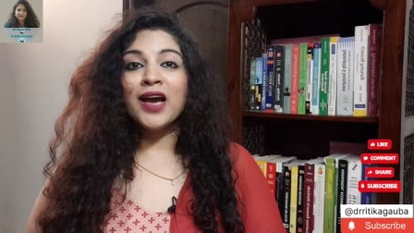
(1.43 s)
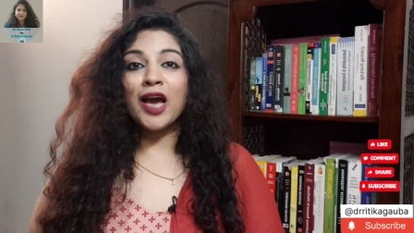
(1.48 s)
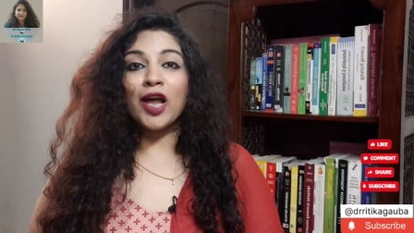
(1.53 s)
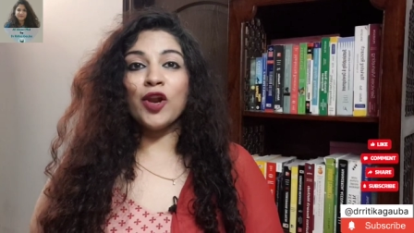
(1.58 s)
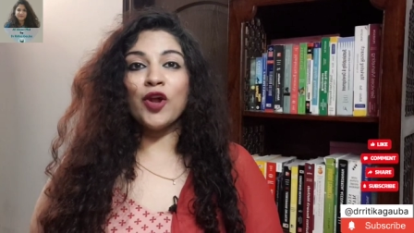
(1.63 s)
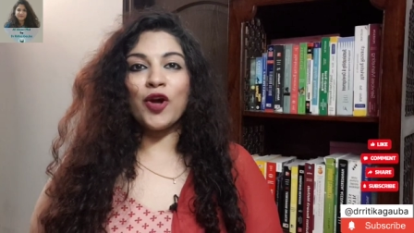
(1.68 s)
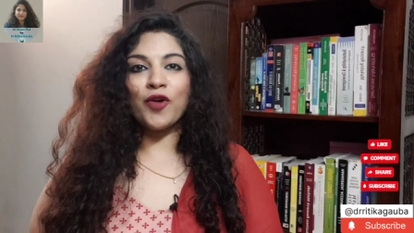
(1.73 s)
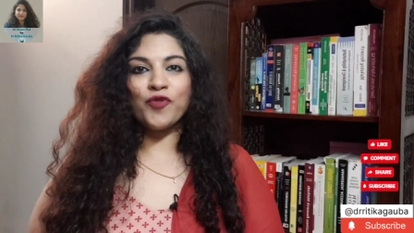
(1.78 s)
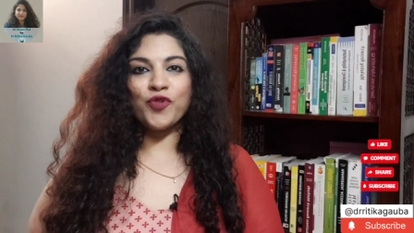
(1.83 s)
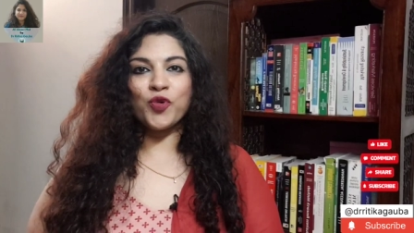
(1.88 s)

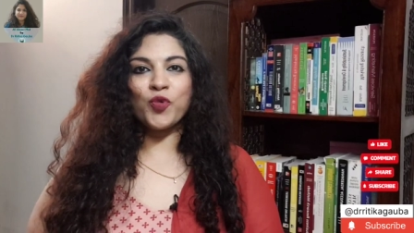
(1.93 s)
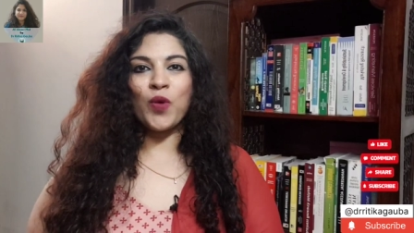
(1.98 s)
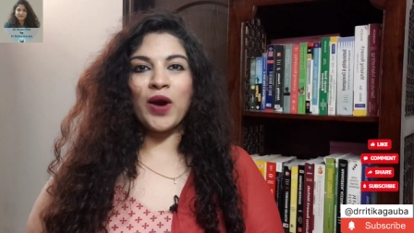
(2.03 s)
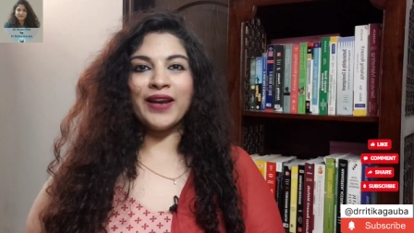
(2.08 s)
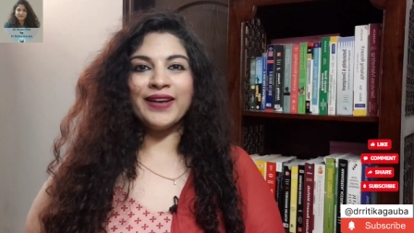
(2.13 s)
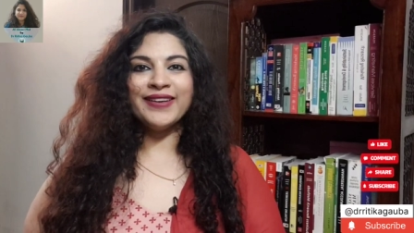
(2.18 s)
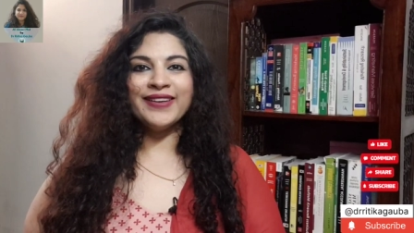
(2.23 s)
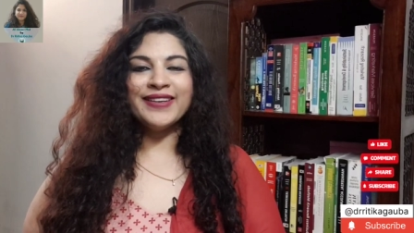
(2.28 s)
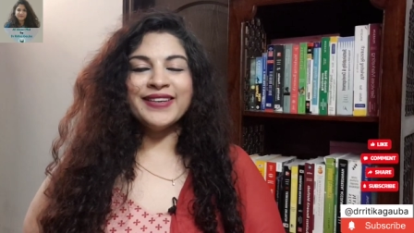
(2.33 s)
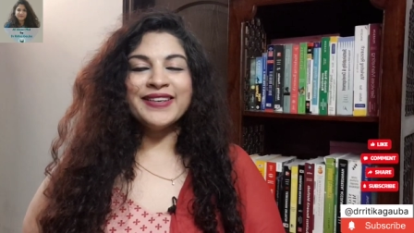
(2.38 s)
Hello
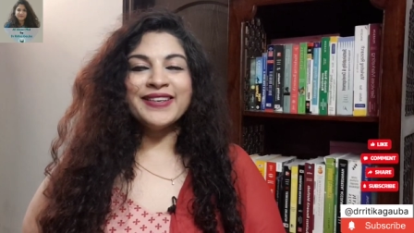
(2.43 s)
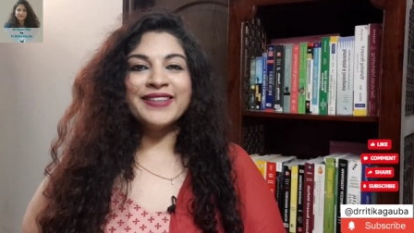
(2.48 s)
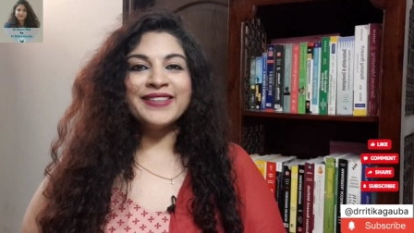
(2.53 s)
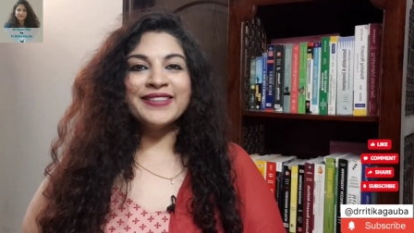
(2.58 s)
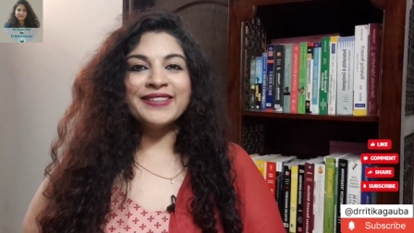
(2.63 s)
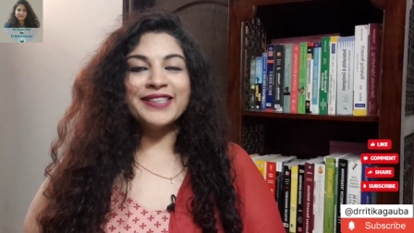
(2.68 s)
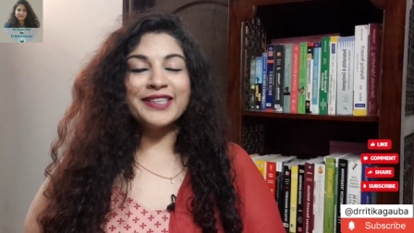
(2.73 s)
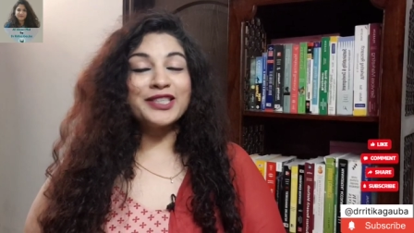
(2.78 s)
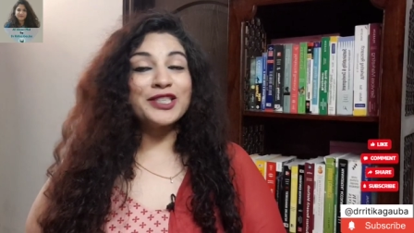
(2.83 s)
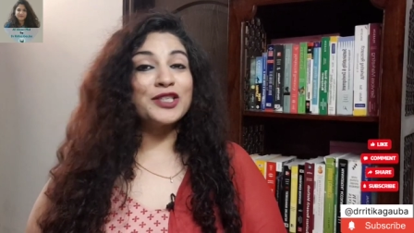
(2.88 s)
everyone,
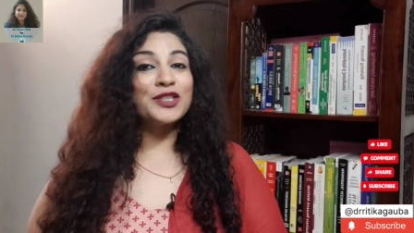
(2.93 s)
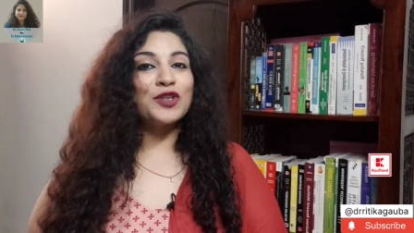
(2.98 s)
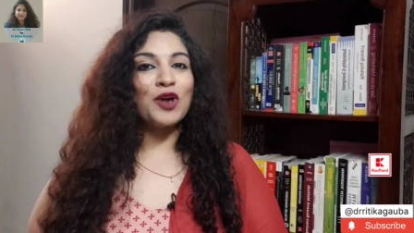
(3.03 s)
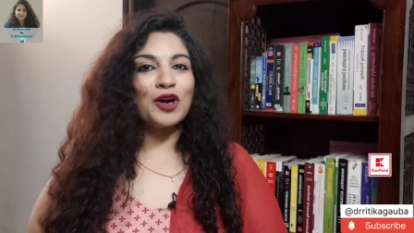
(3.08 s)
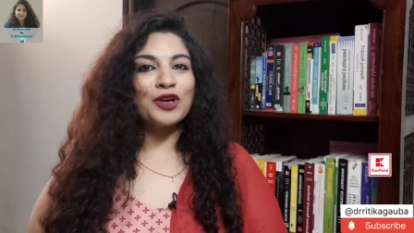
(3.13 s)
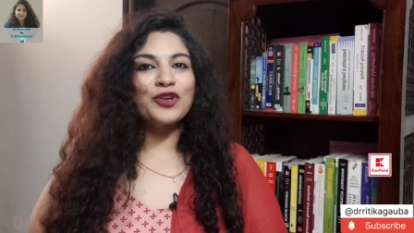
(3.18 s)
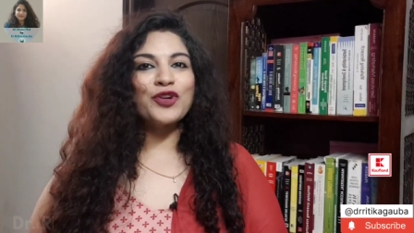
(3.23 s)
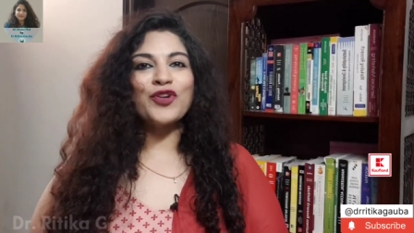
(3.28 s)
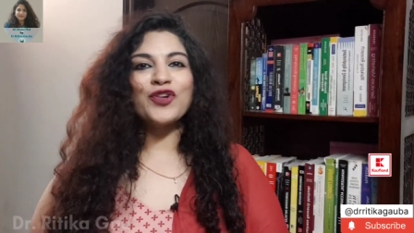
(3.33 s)
this is Dr.